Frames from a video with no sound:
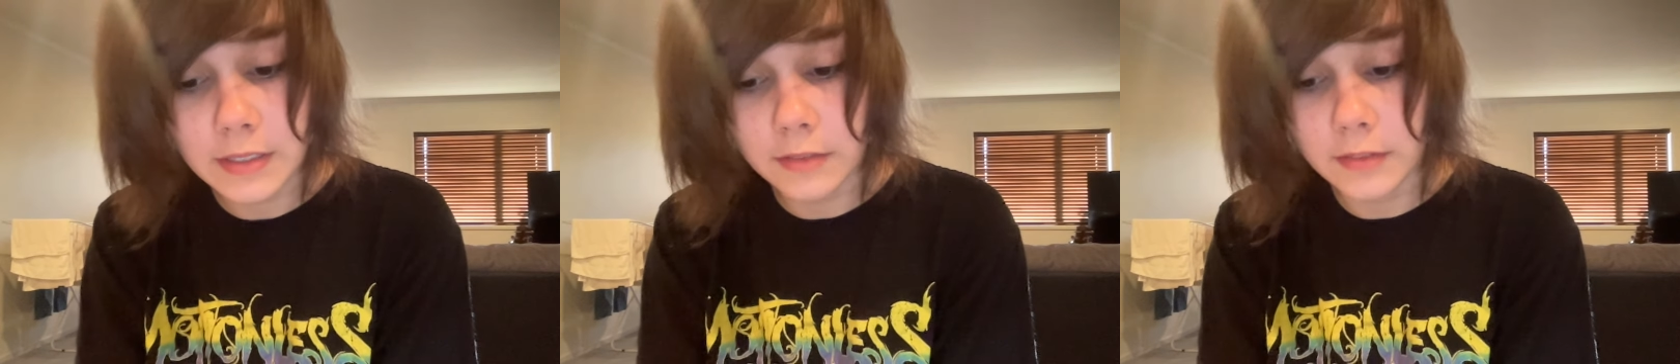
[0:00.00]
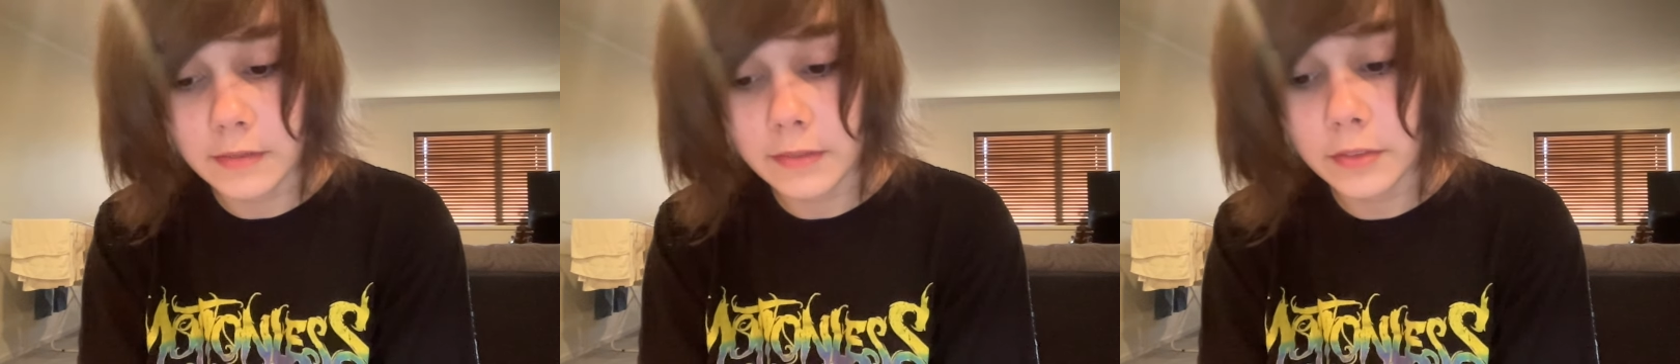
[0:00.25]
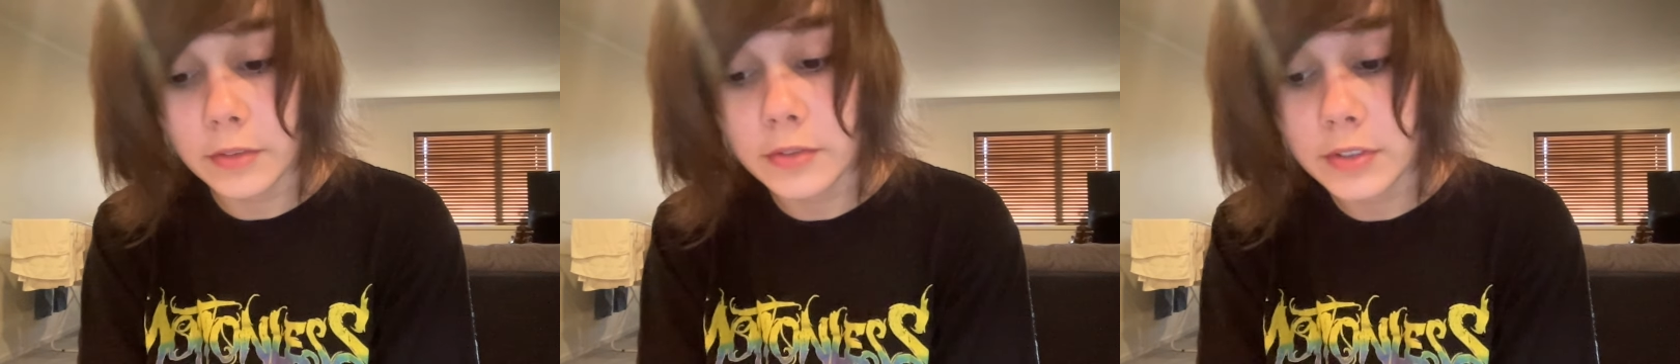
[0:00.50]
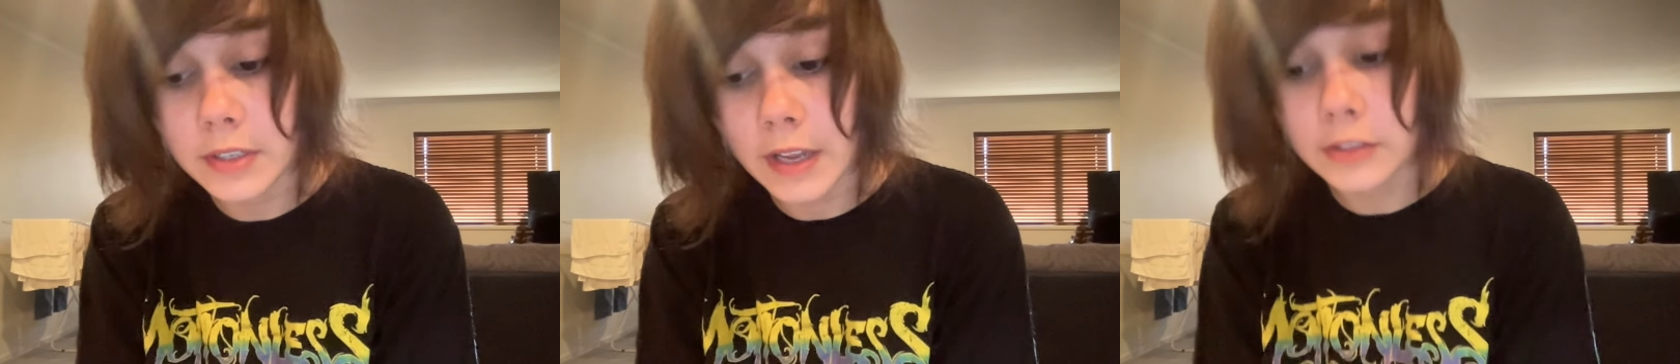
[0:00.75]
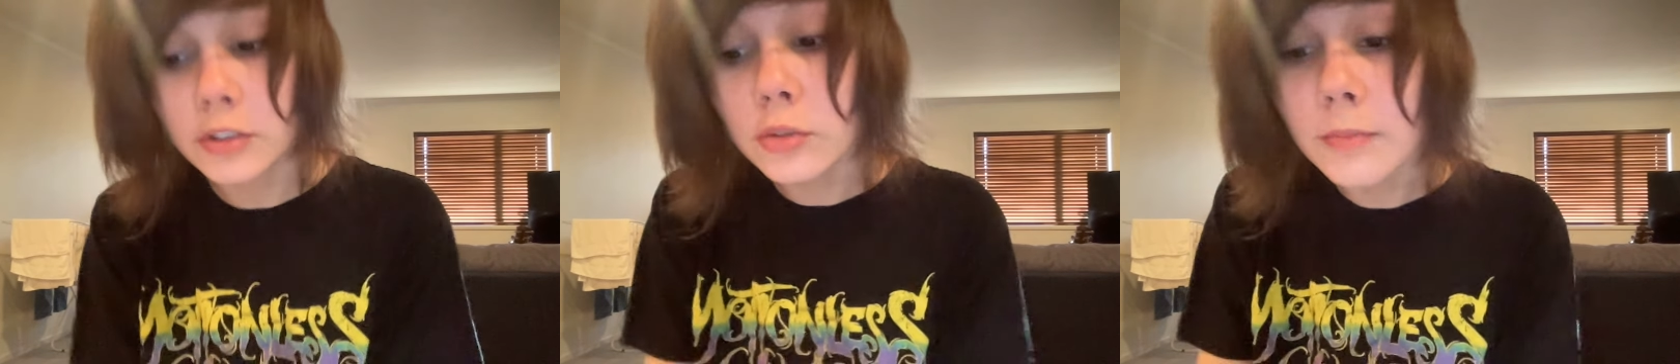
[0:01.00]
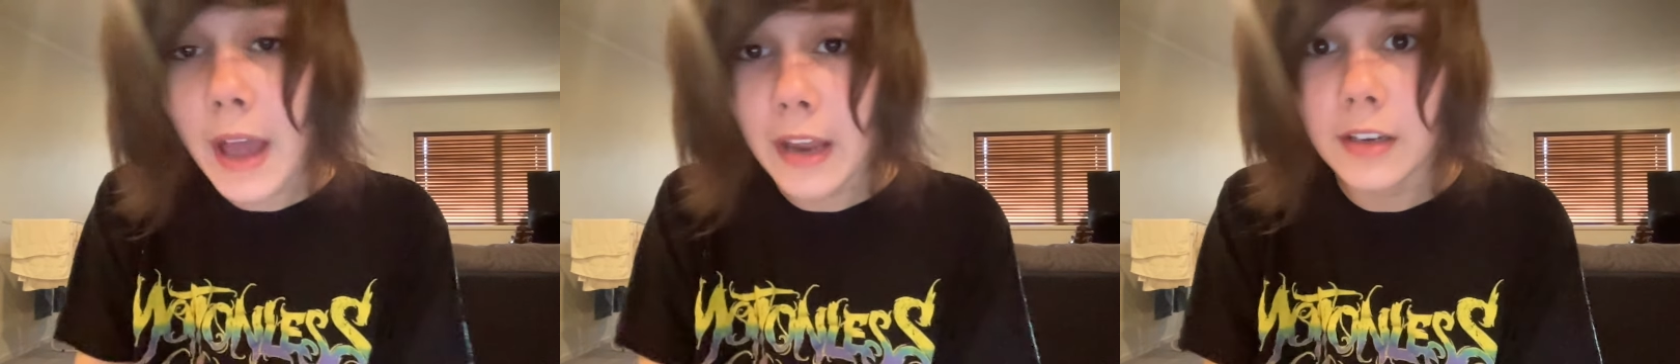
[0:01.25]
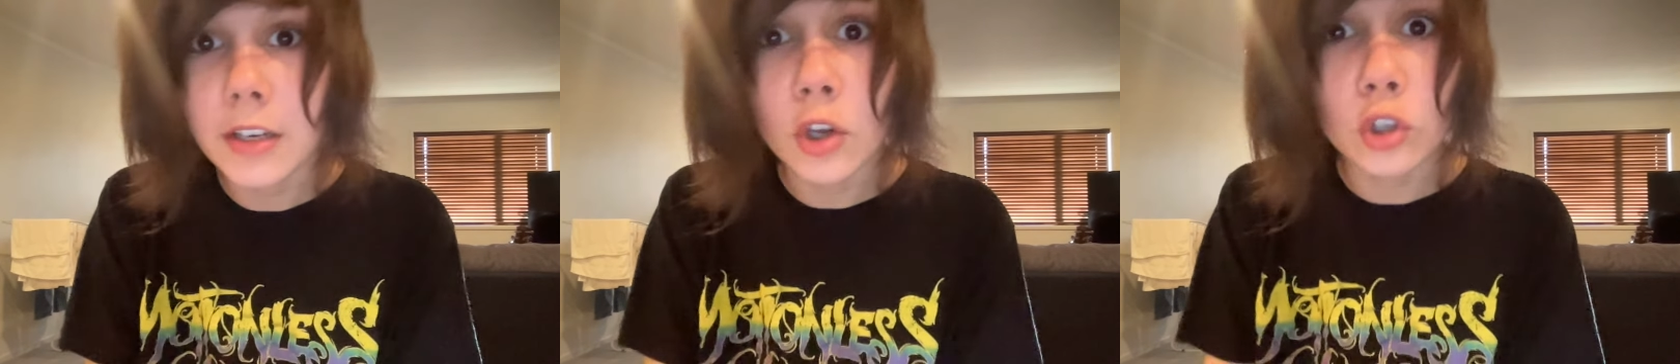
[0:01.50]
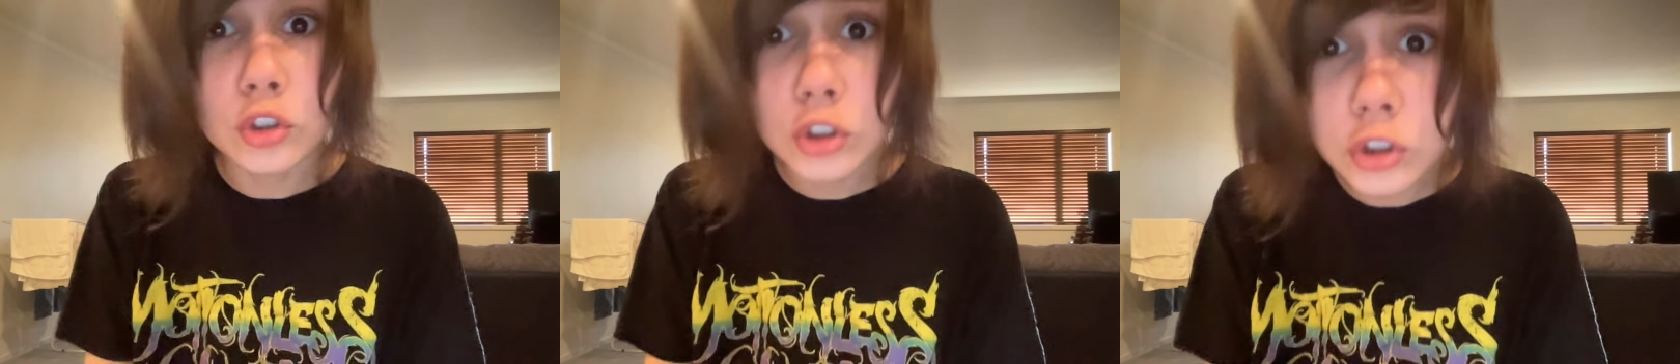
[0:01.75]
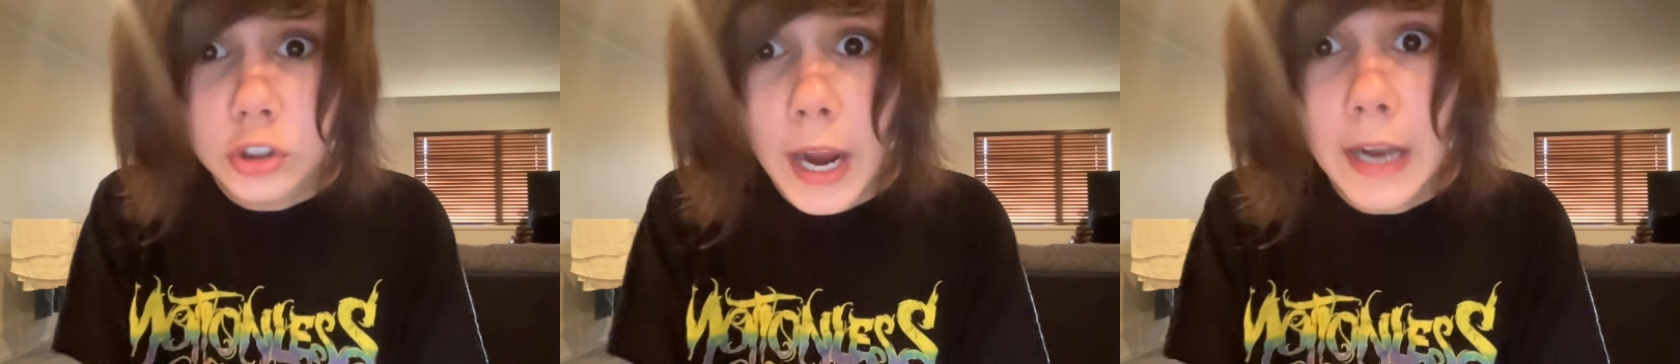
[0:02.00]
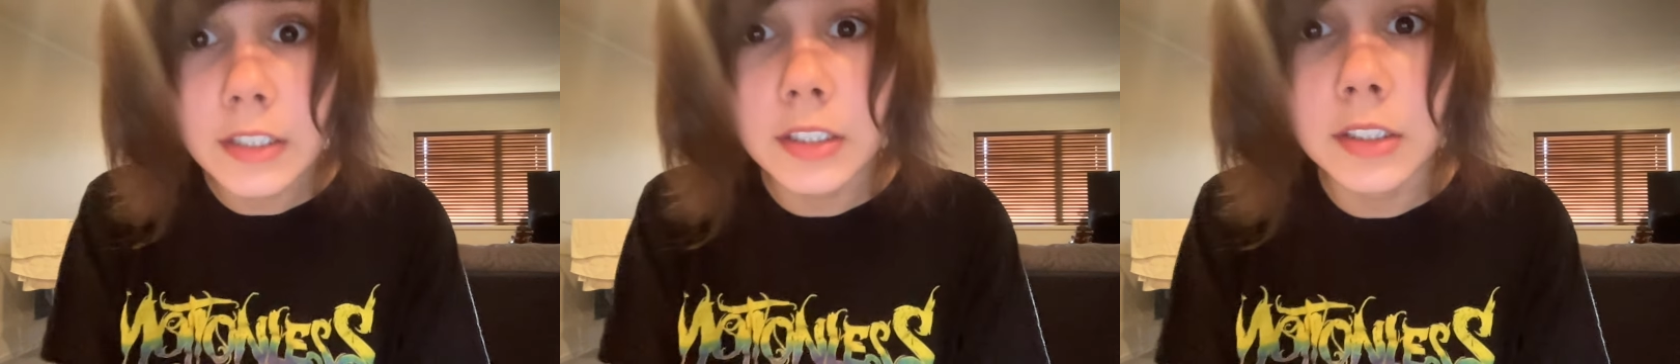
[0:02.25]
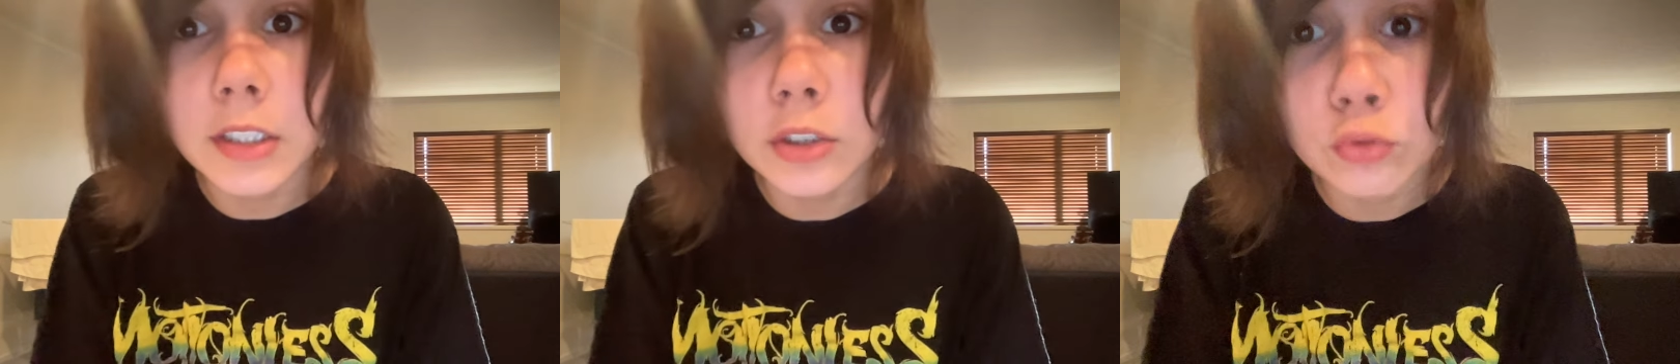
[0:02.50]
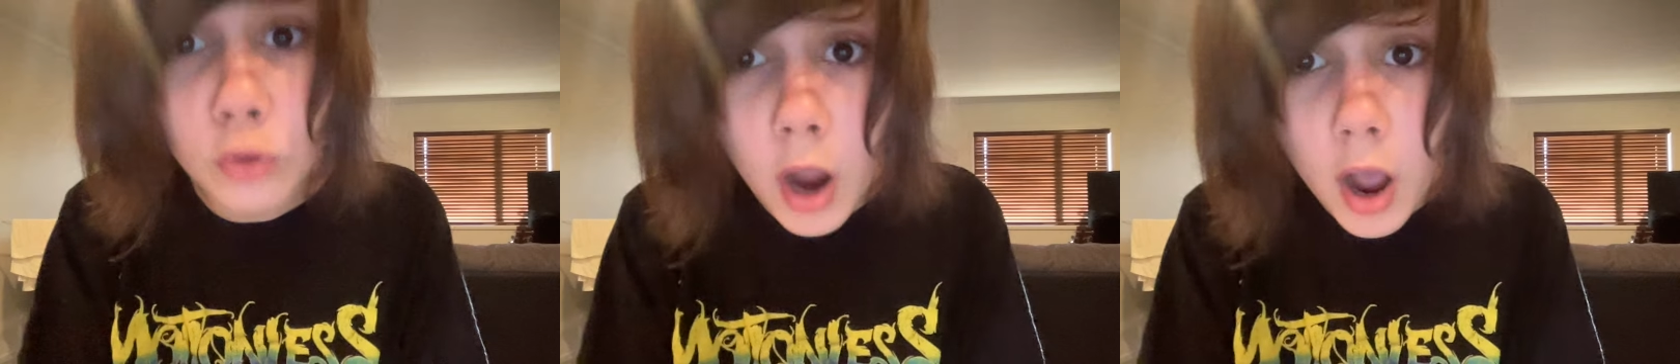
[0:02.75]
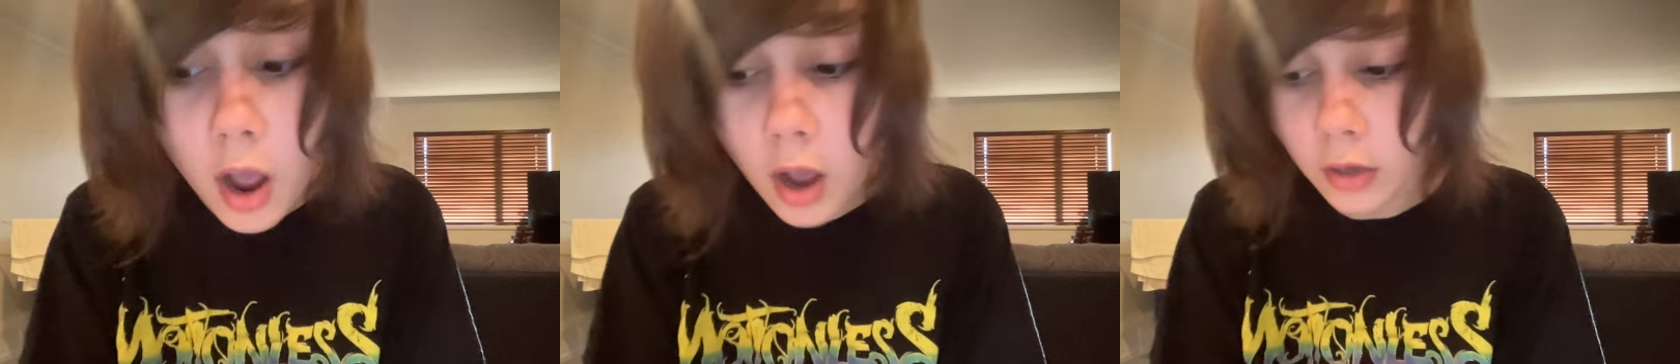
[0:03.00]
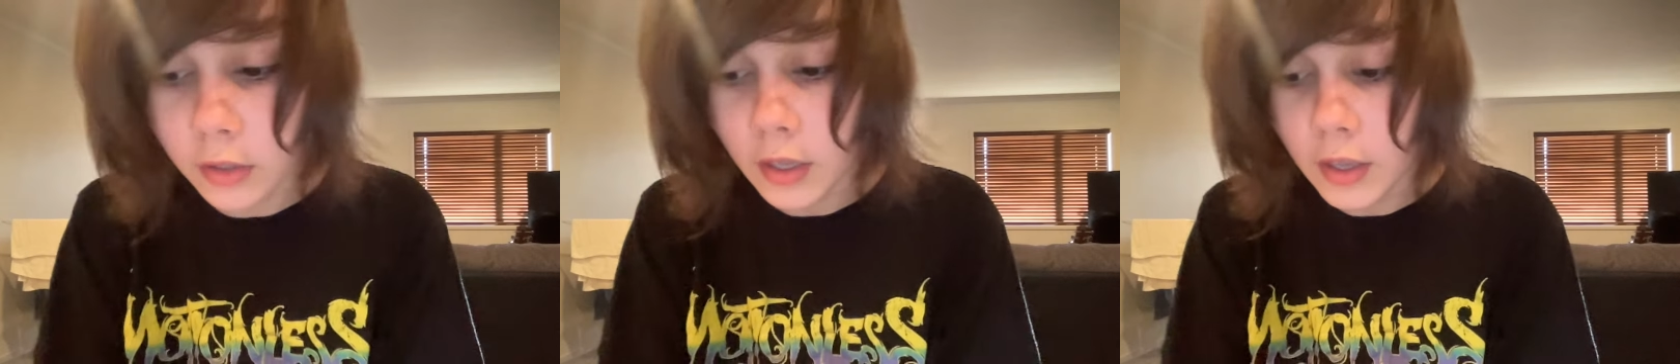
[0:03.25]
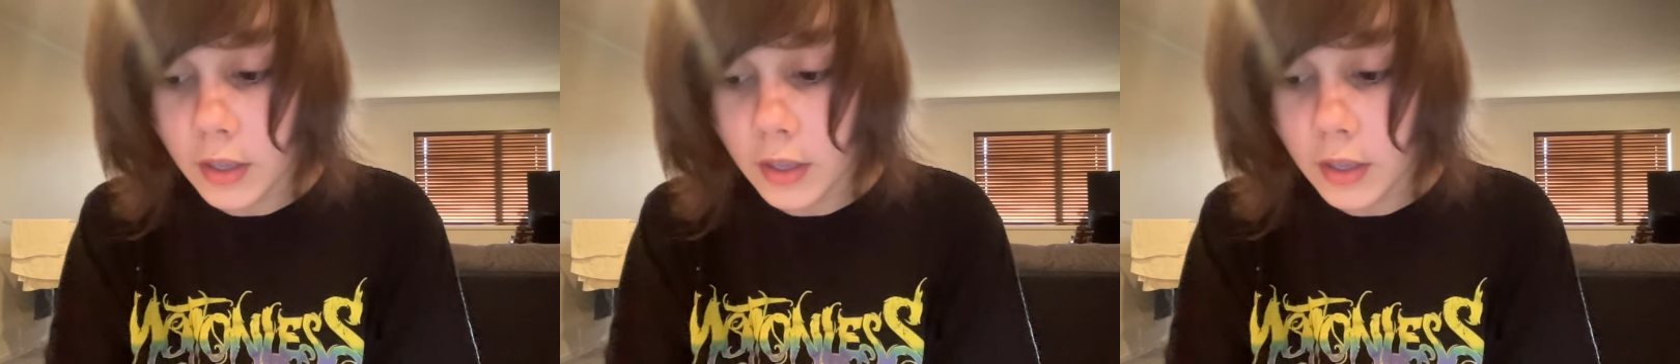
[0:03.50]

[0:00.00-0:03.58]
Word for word: to revolutionize humanity goes tragically wrong,